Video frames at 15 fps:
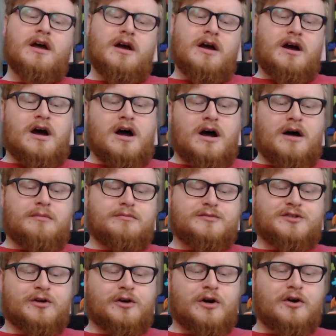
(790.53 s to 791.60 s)

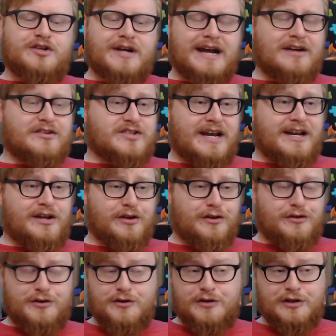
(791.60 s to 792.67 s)
So go check out Tiny
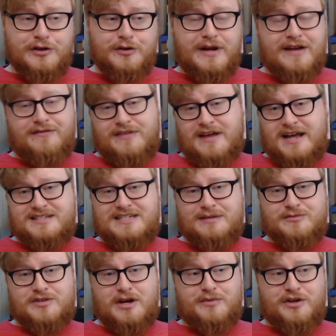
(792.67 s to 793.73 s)
Cthulhu if that
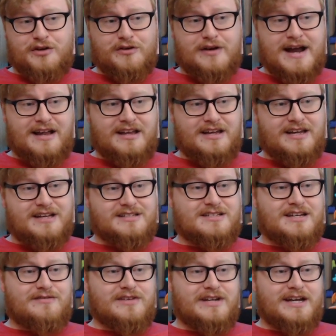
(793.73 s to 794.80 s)
seems up your alley. It's
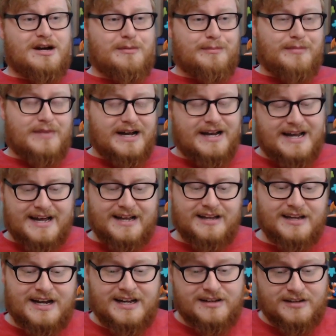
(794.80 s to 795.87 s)
definitely up my
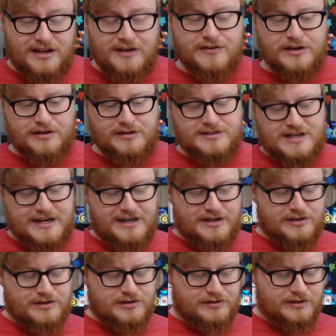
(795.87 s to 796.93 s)
alley. I love Tiny
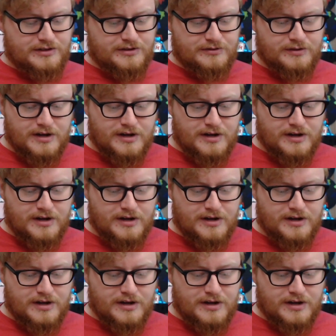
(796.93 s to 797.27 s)
Cthulhu.